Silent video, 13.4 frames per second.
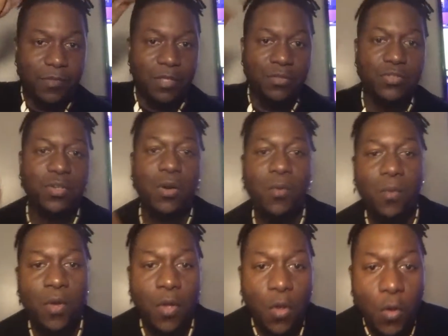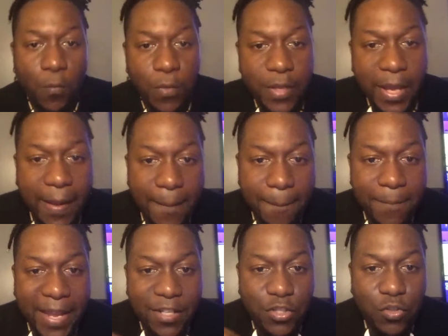So
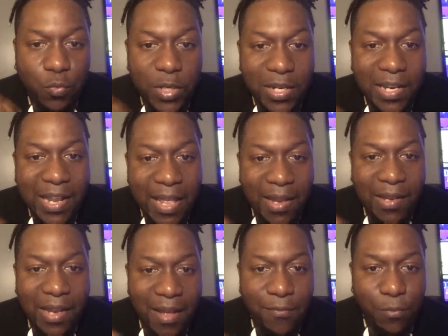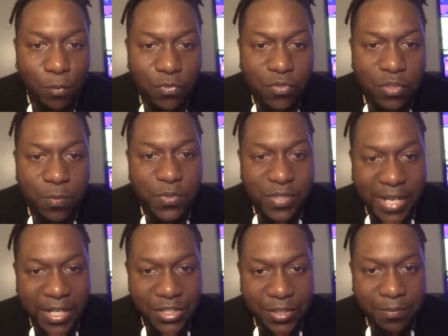that's 3 levels to
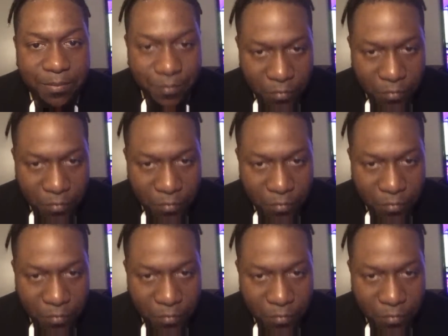possession.